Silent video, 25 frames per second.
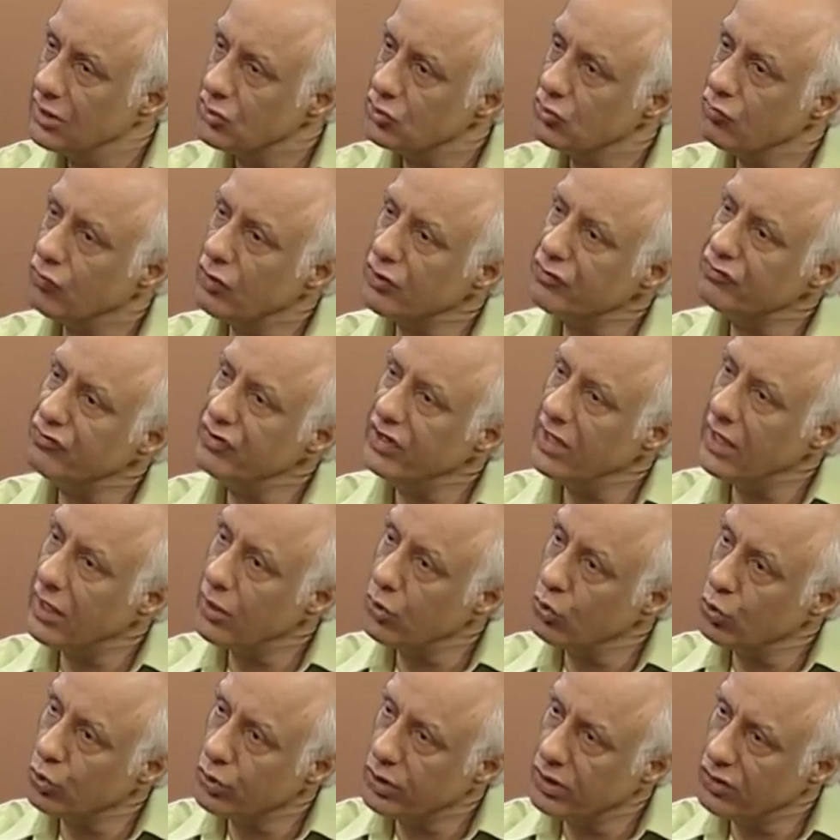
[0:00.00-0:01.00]
So what we
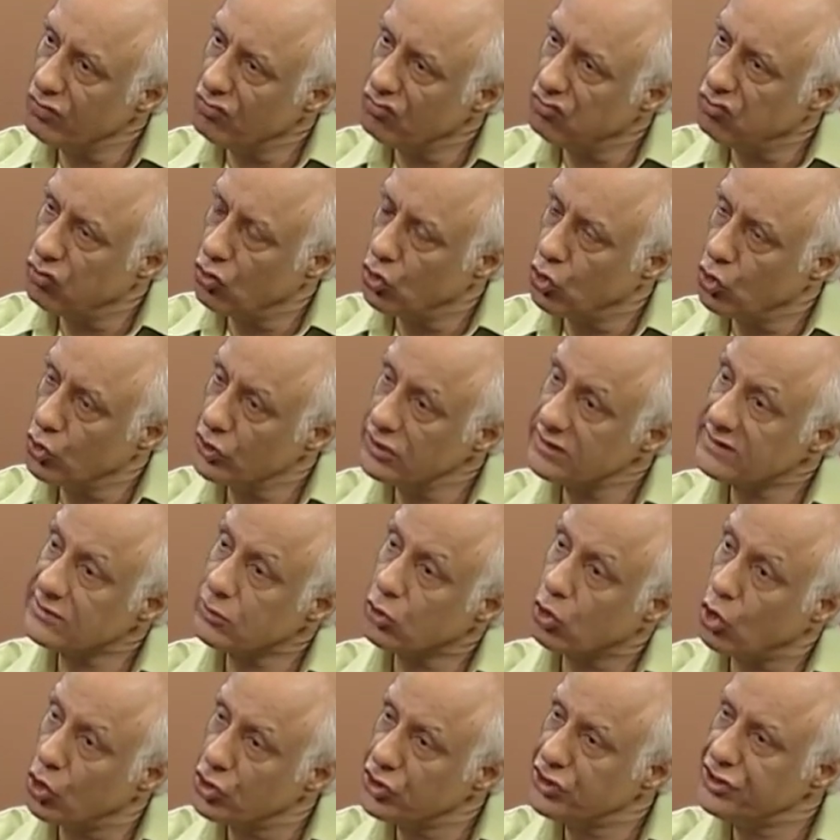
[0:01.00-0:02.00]
are looking for
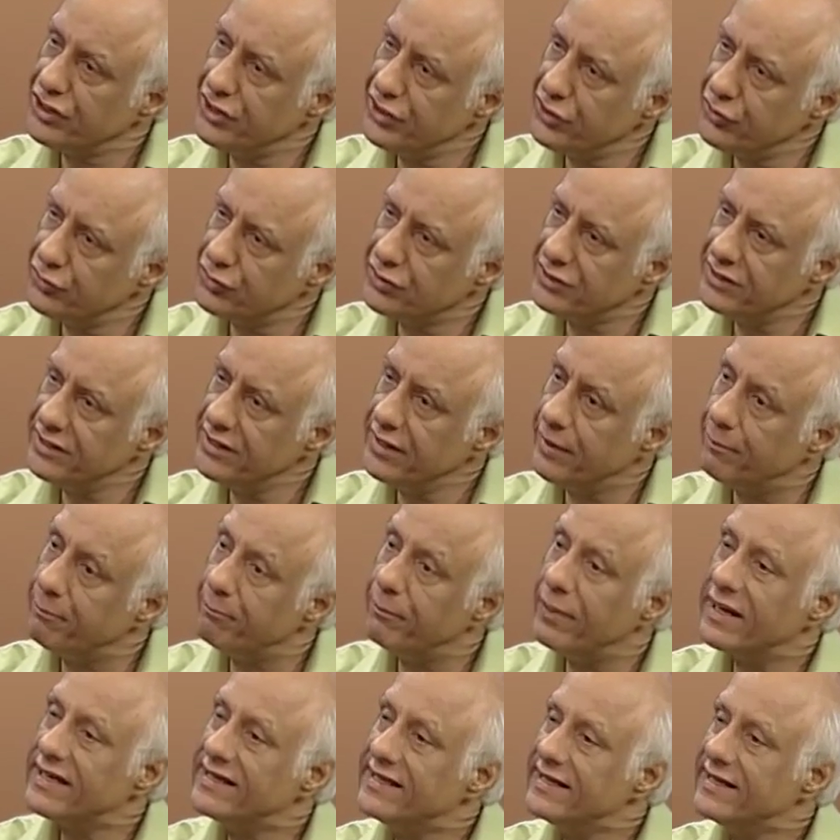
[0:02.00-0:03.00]
is continuity
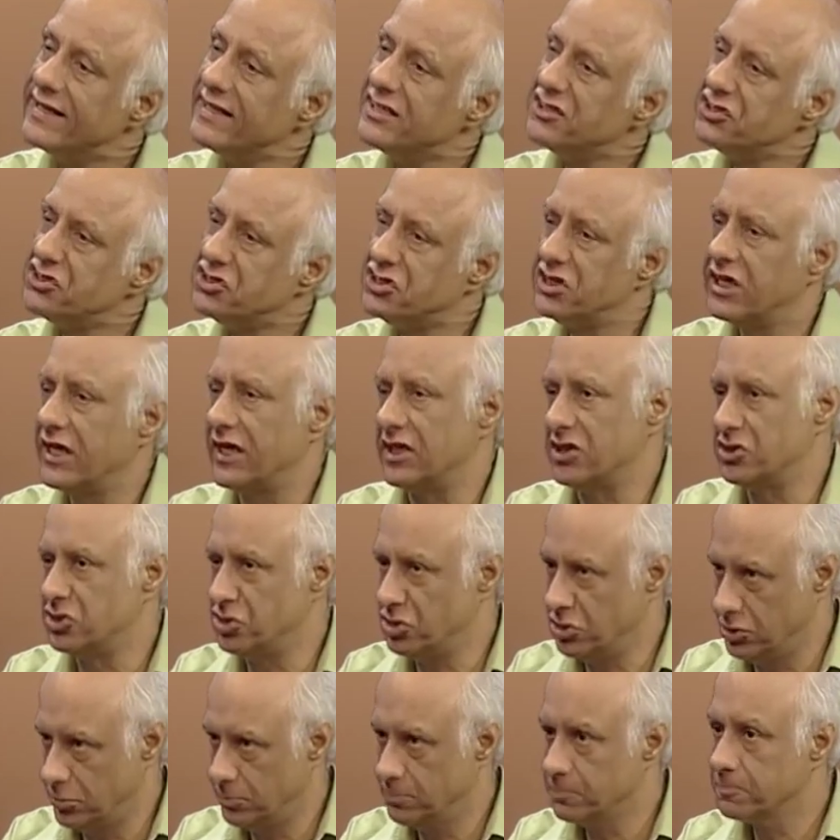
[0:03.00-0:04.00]
embedded in
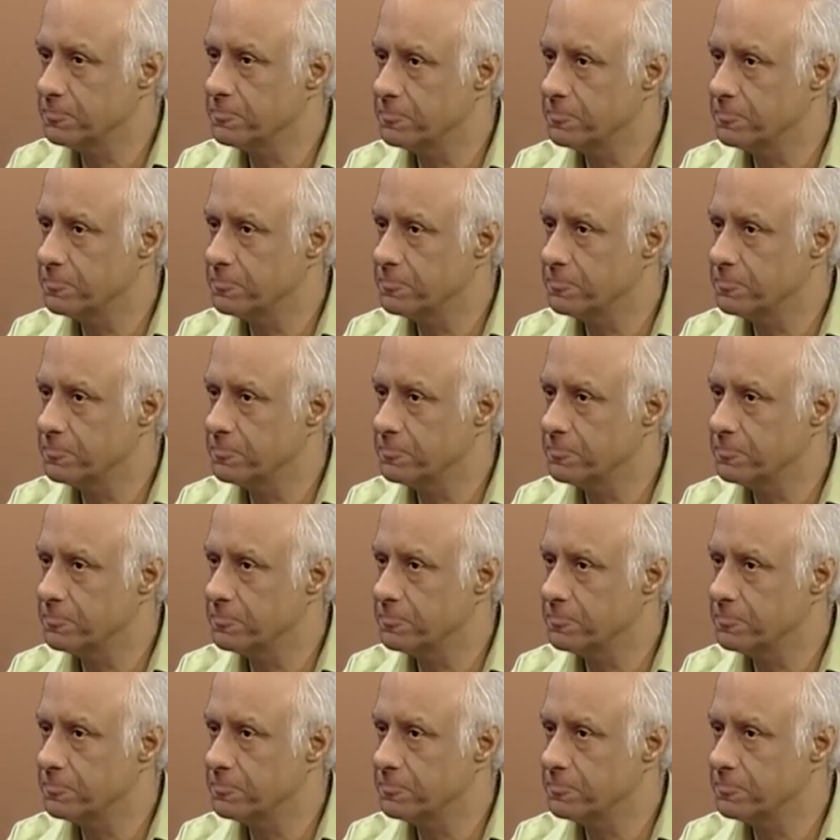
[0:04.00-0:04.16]
change.